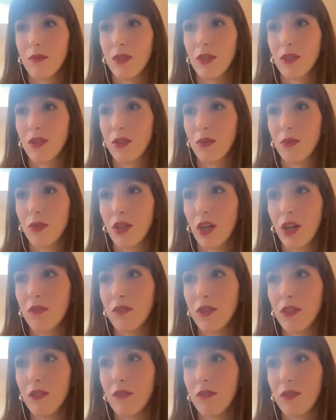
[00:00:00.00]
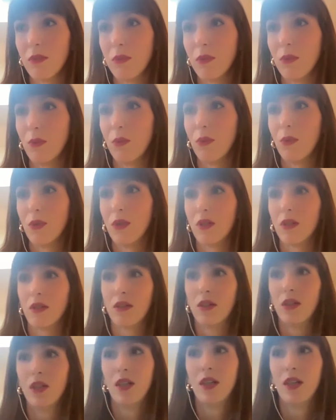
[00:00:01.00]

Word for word: They're still recovering from the war.